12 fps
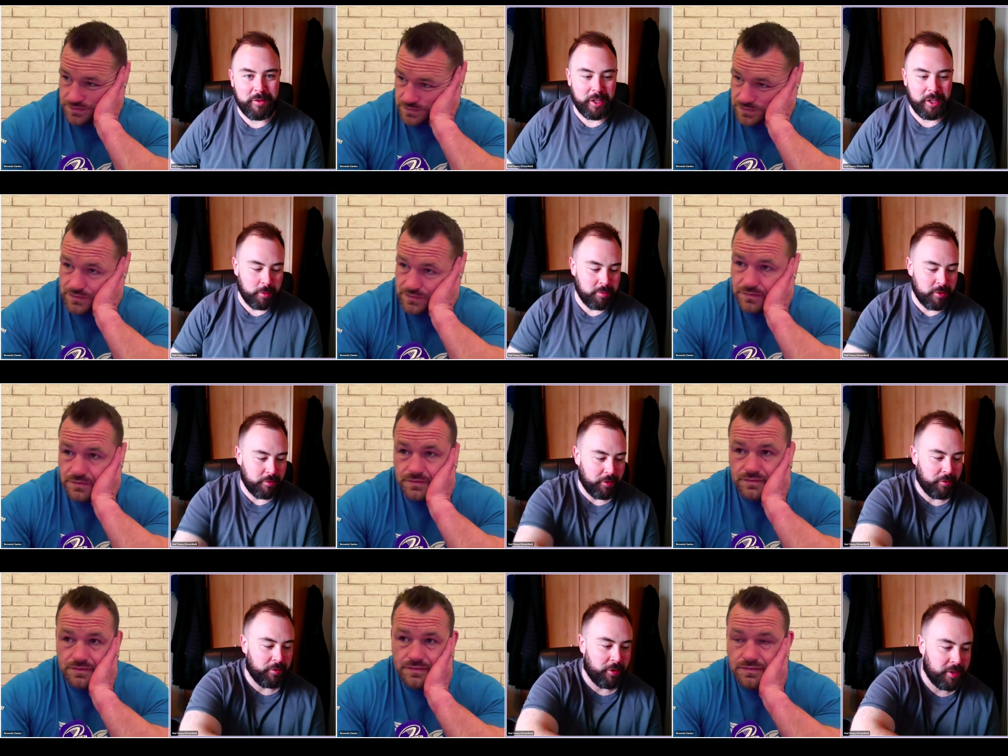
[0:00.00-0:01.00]
Speaker 1: what have you got up to for
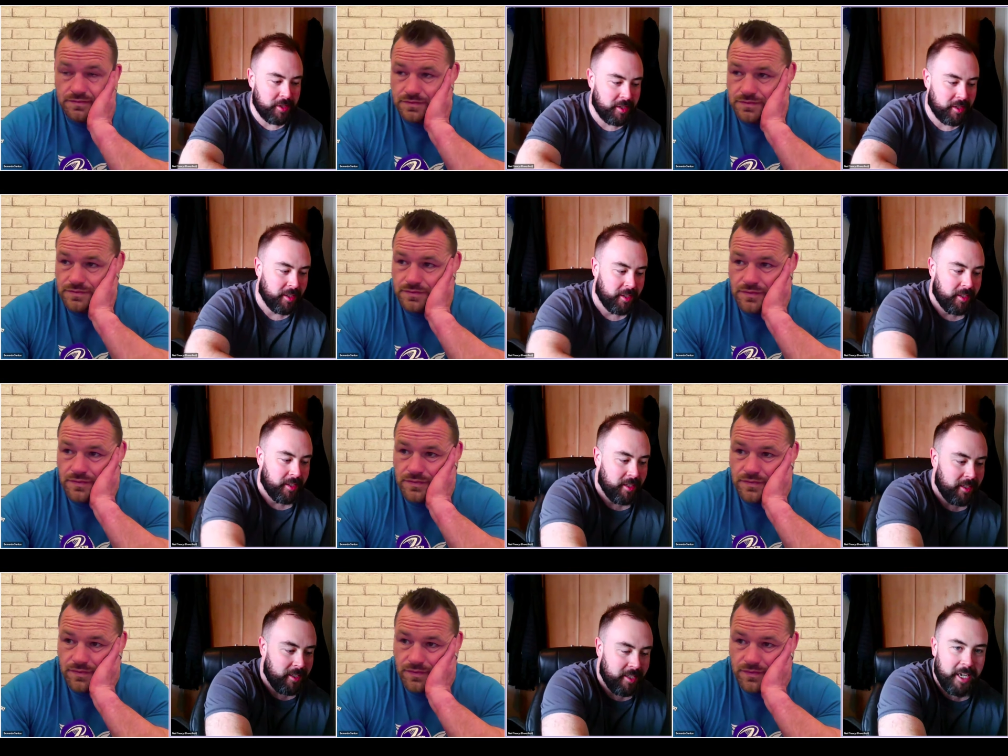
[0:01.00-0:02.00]
the first
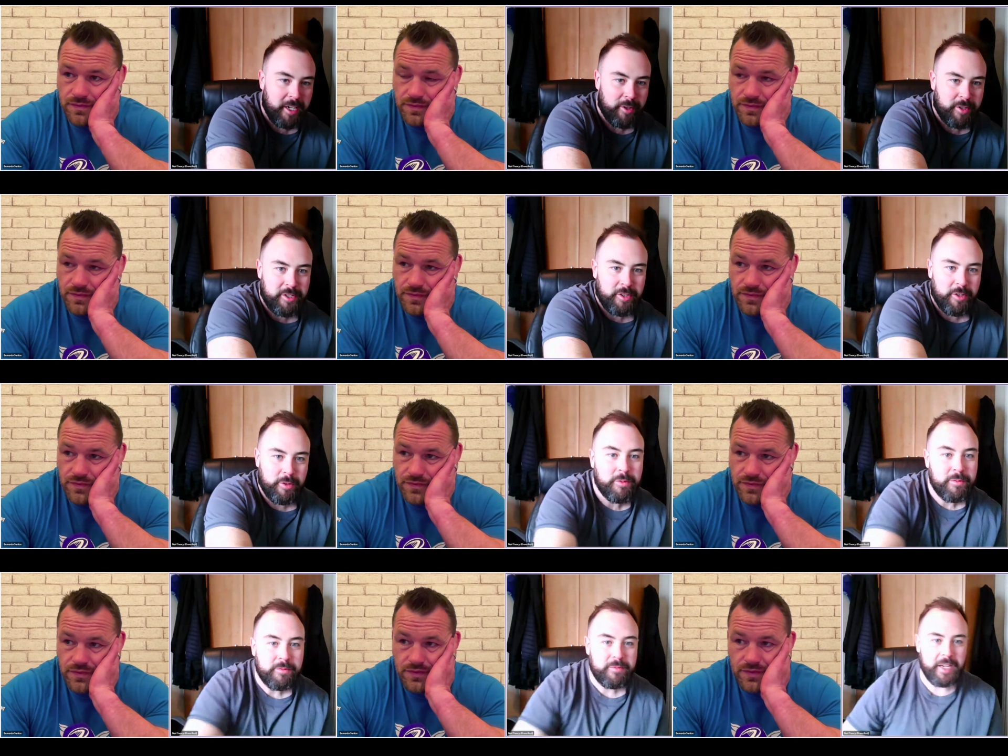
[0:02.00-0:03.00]
day or
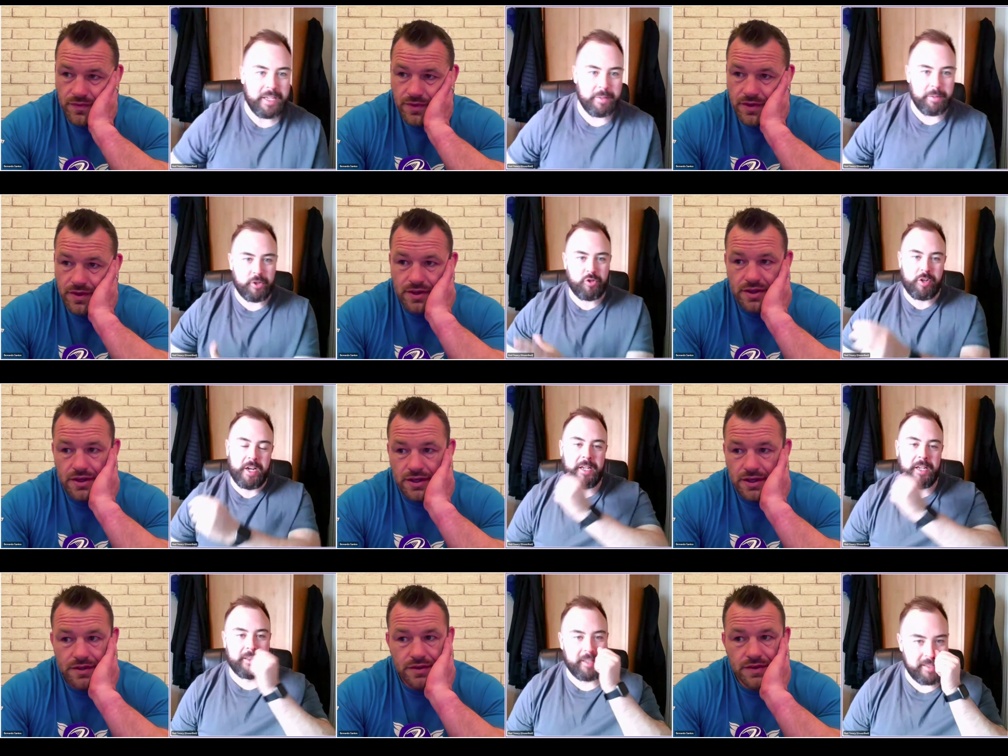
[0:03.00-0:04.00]
so, any bit of
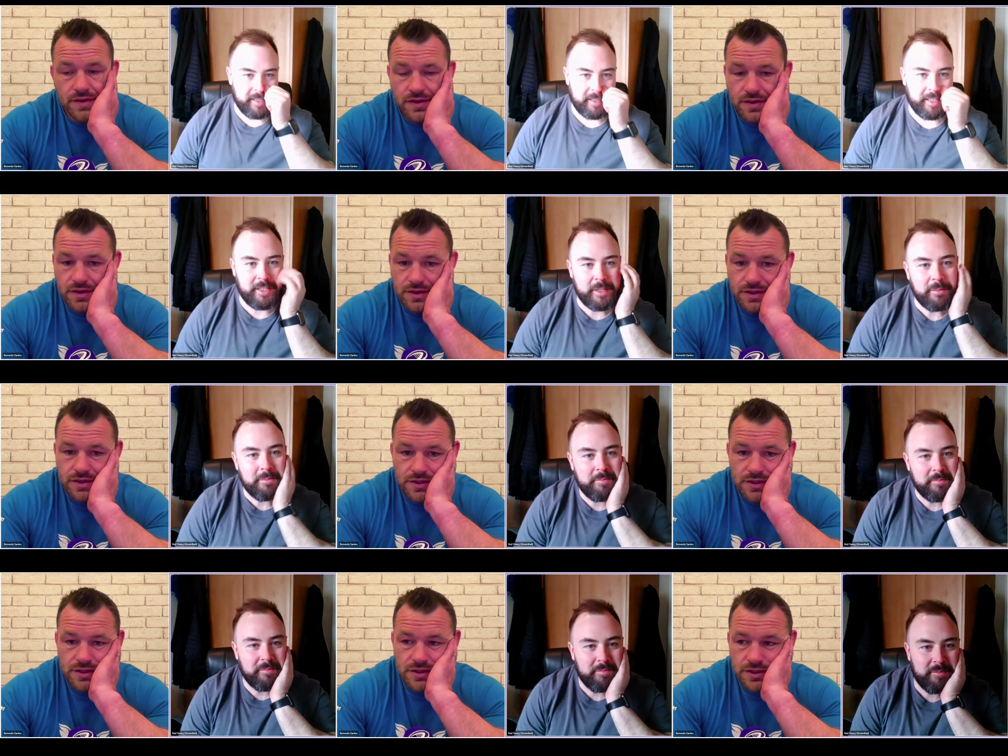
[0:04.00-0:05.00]
training, things like that?
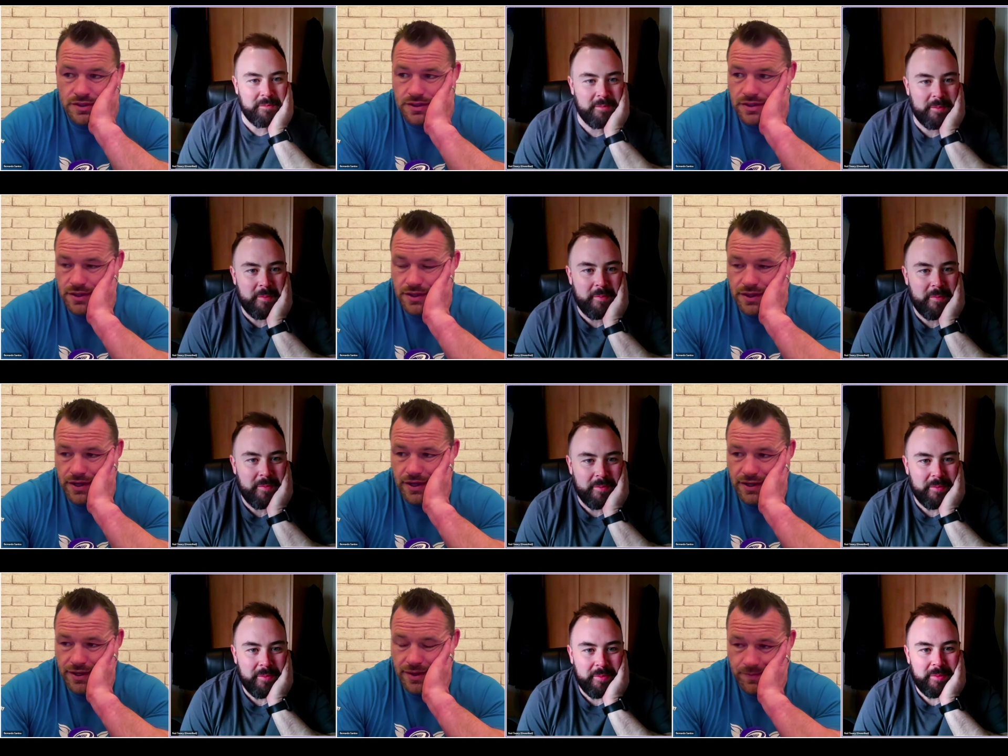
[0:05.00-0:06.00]

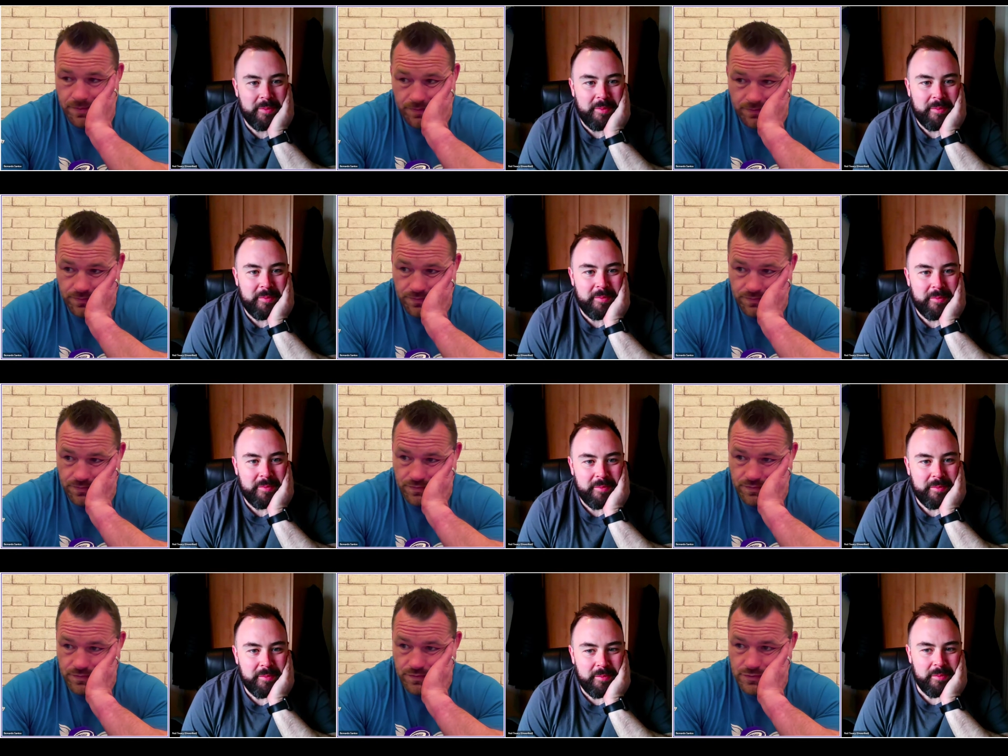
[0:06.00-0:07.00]
Speaker 2: Um,
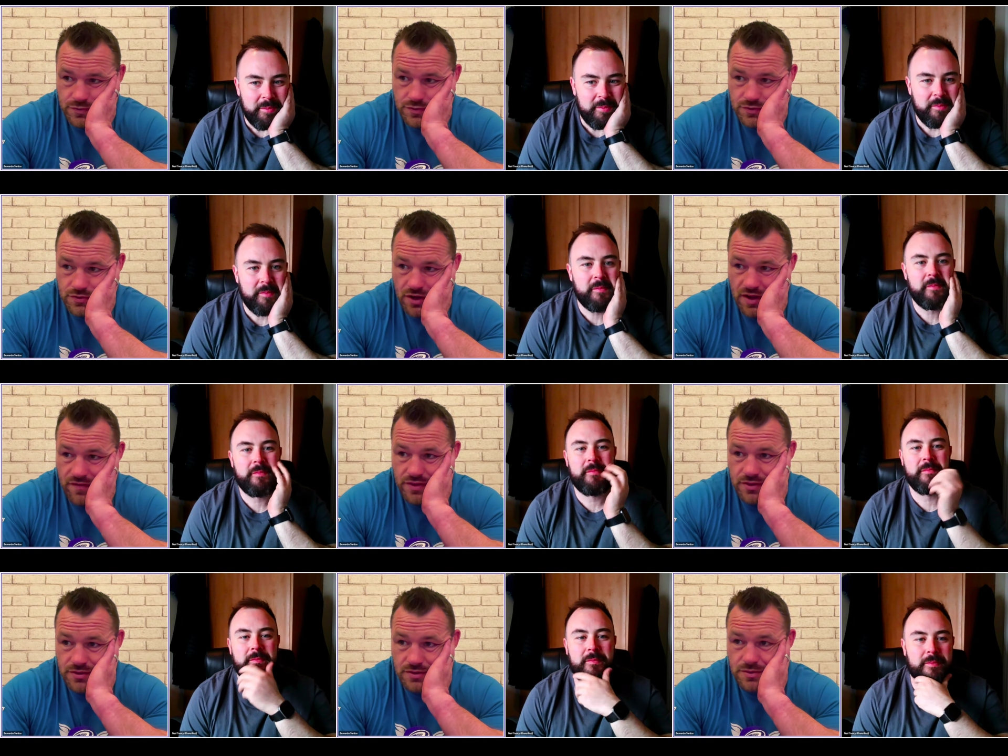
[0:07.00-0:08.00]

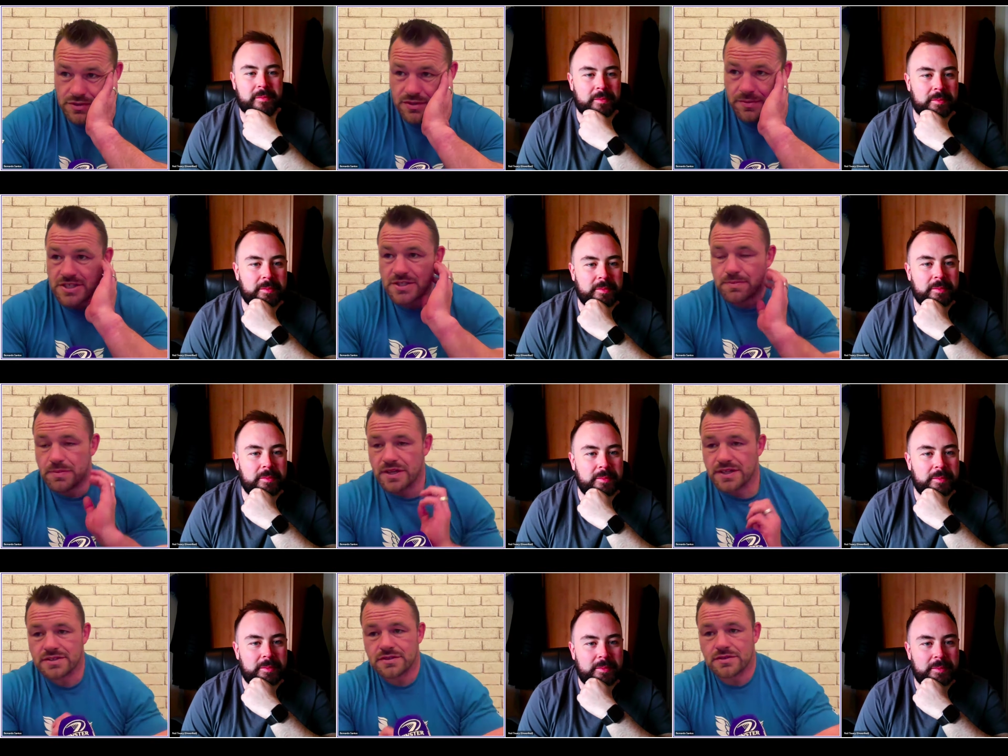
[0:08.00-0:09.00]
travel was a bit
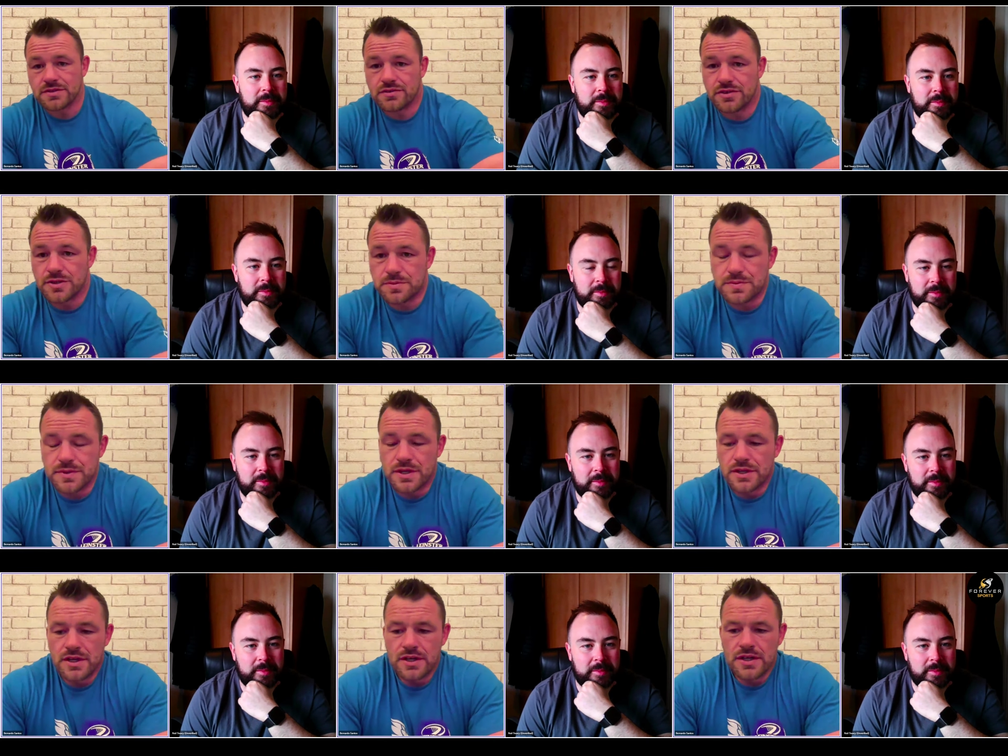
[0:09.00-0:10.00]
split, so the group
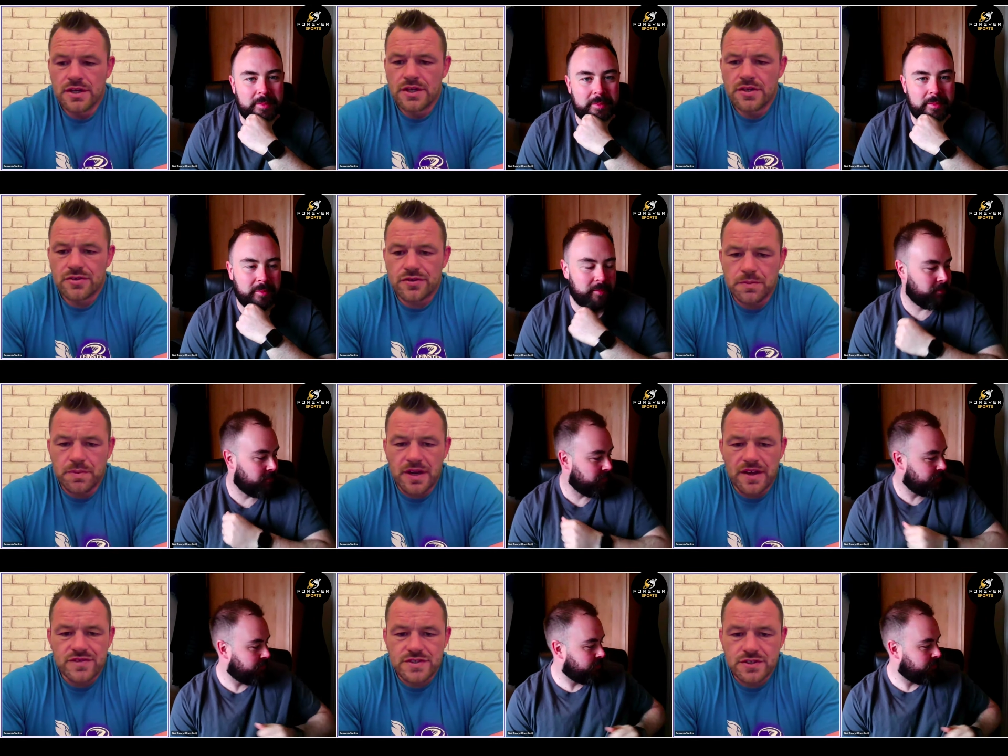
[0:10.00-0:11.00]
group
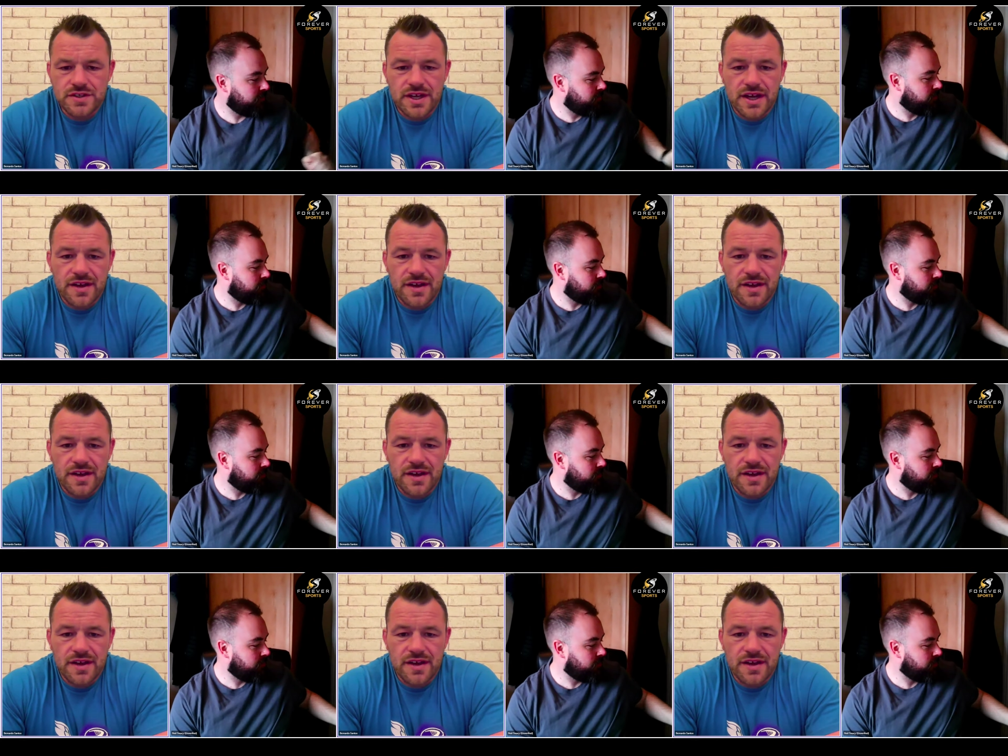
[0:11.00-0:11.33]
left Sunday